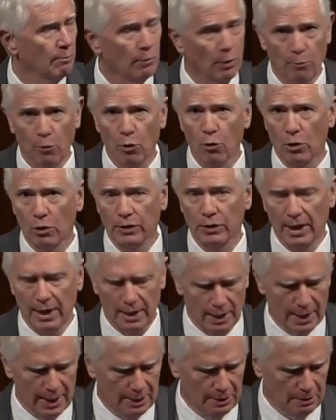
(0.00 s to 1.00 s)
But more on
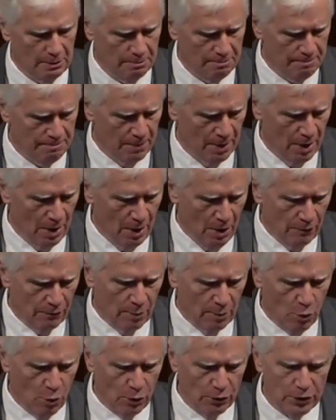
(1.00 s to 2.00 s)
that later.
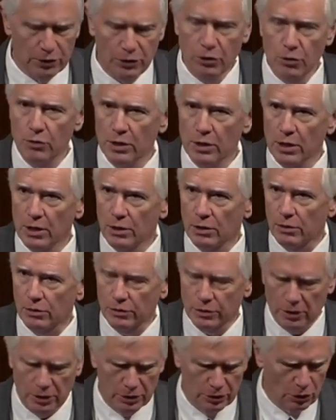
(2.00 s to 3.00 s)
For more than 2
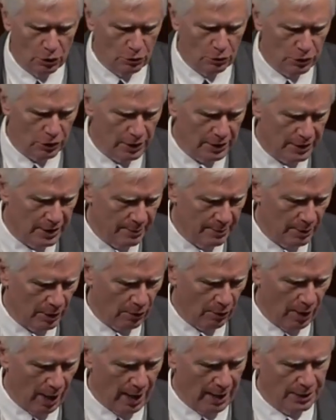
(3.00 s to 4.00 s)
years, socialist
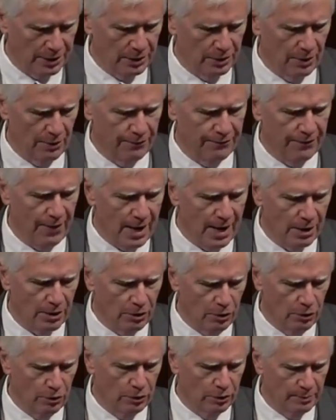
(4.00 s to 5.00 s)
Democrats and their fake
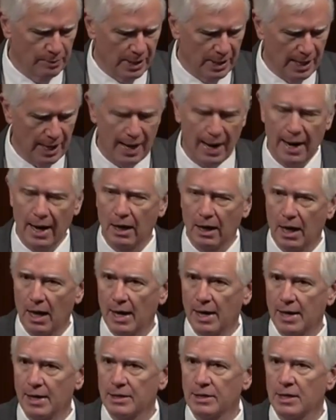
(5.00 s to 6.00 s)
news media
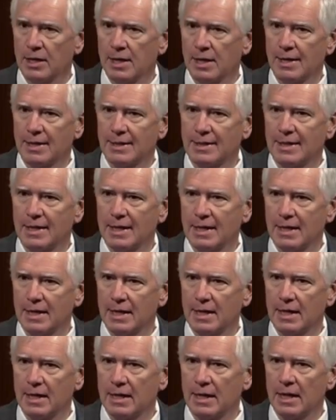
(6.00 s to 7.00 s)
allies,
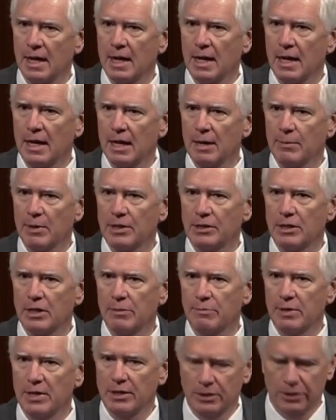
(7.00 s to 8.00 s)
CNN,
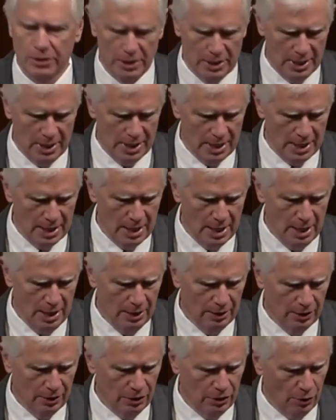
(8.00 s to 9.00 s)
MSNBC,
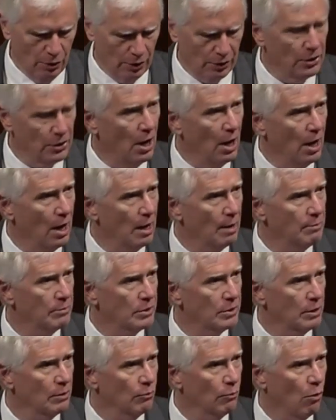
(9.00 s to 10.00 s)
The New York
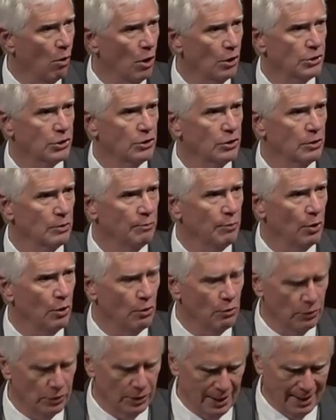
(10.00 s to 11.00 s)
Times, Washington
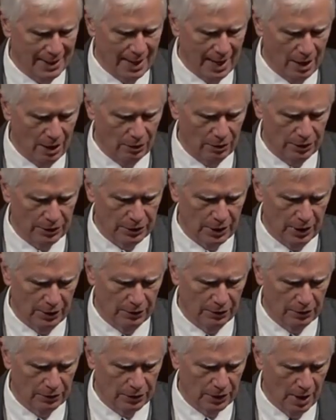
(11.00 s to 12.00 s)
Post, and countless
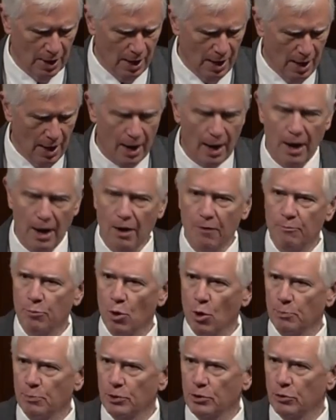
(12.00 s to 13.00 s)
others, have
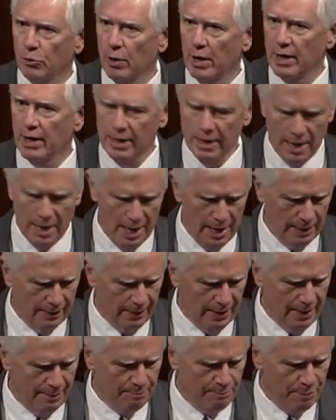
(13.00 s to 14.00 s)
perpetrated
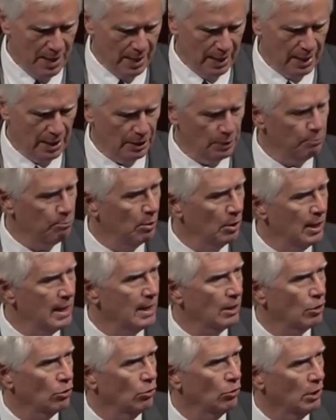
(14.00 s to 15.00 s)
the biggest
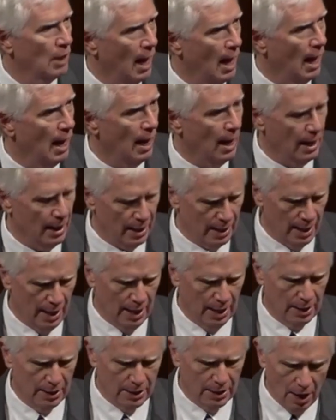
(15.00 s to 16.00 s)
political lie,
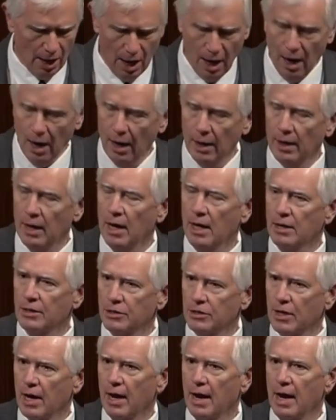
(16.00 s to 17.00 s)
con,
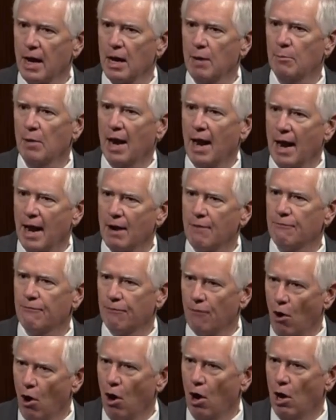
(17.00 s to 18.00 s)
scam, and
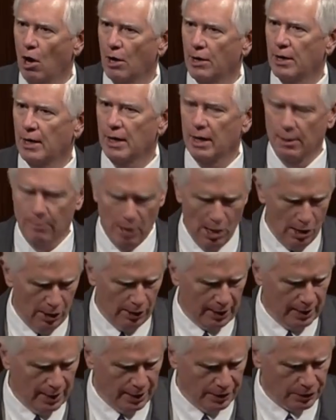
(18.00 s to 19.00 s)
fraud in
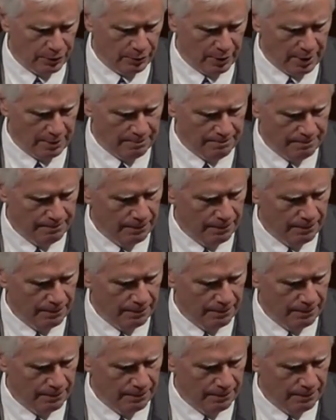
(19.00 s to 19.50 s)
American history.